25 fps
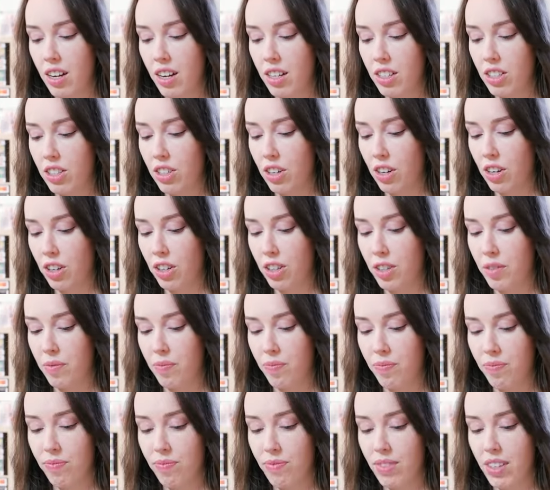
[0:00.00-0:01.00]
So
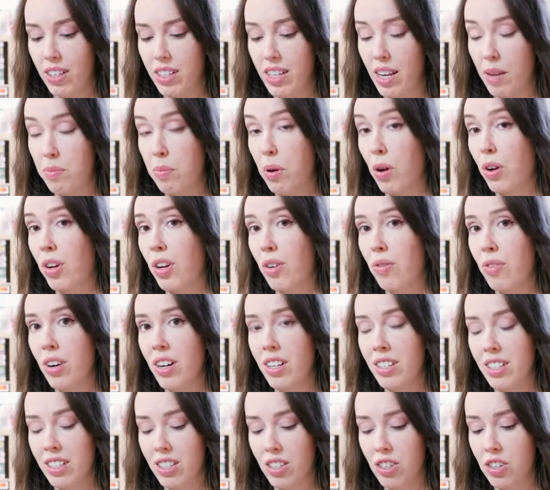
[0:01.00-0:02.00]
yeah,
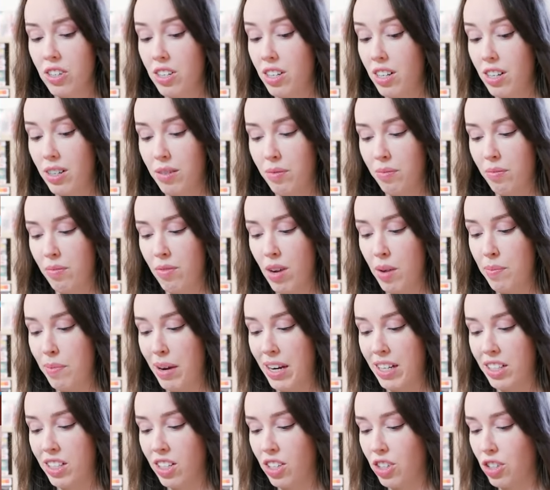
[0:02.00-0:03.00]
PokeRoz, you did an
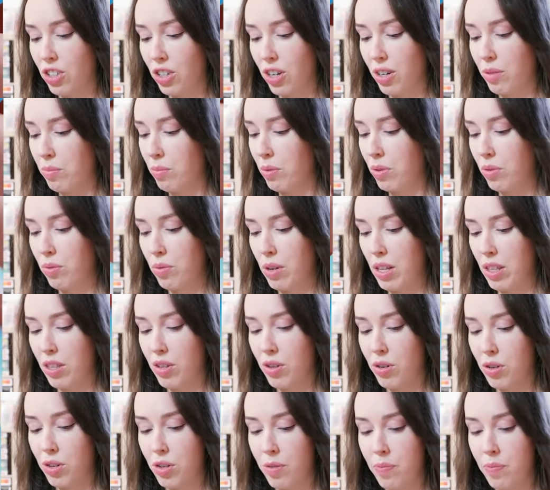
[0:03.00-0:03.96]
amazing job with your